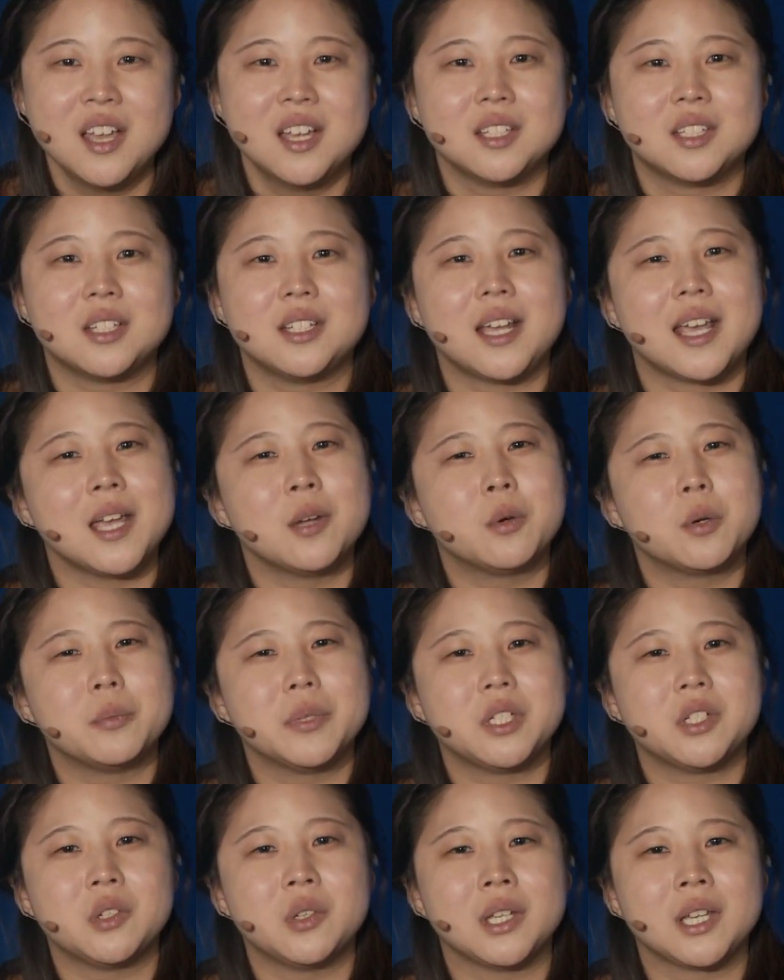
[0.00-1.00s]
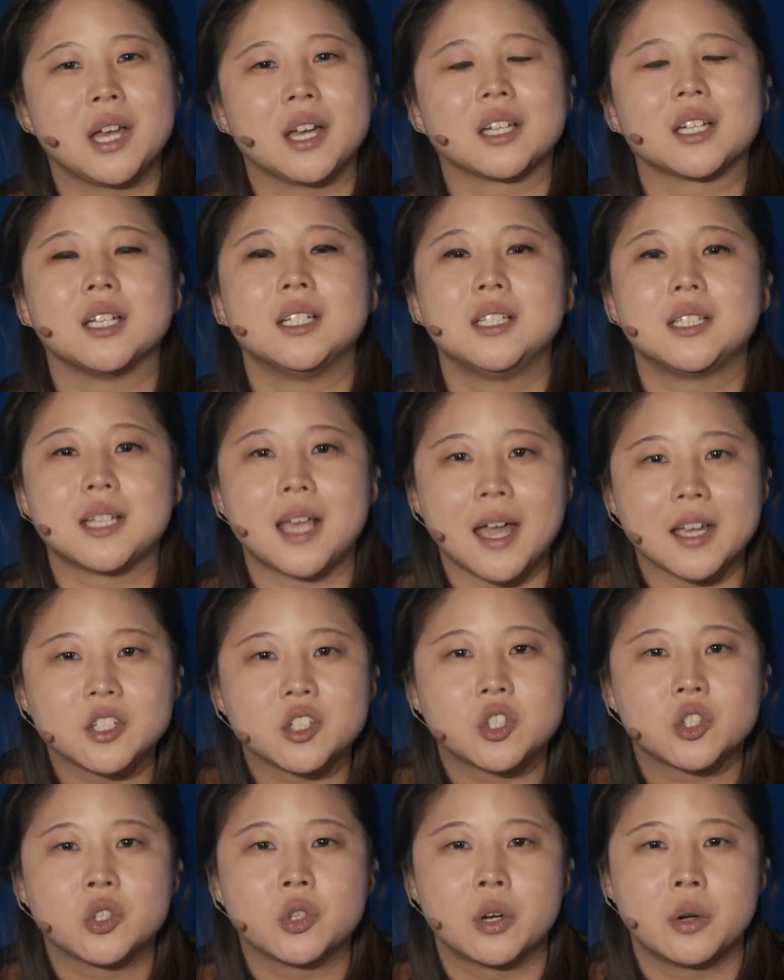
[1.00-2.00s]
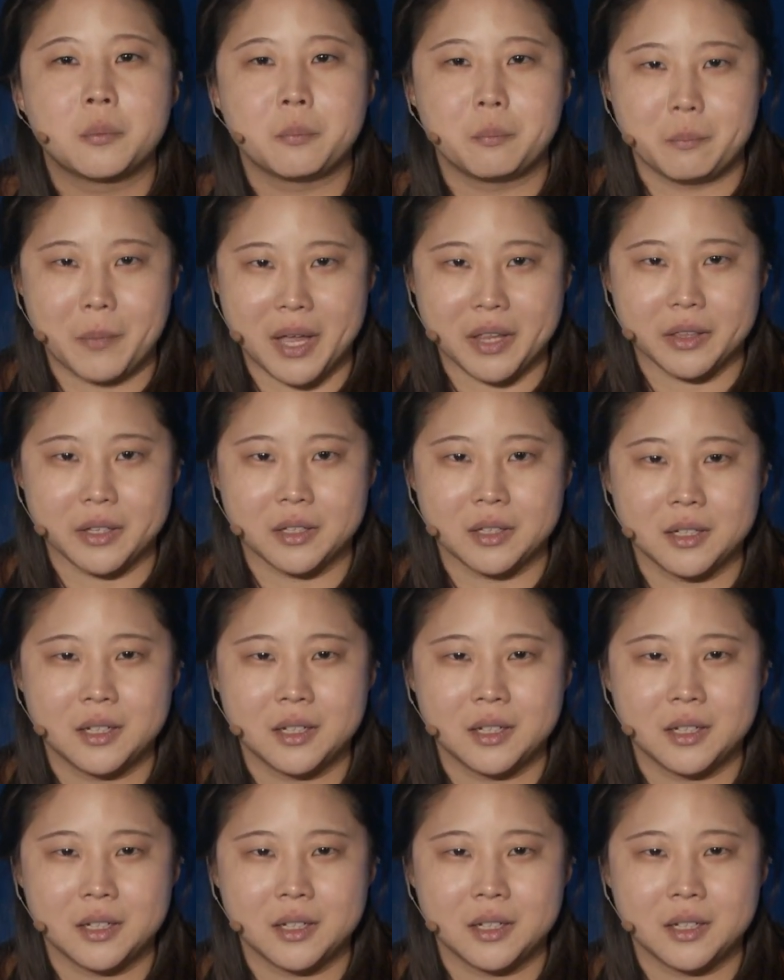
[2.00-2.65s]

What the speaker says: Today, we'll be doing a contextual method.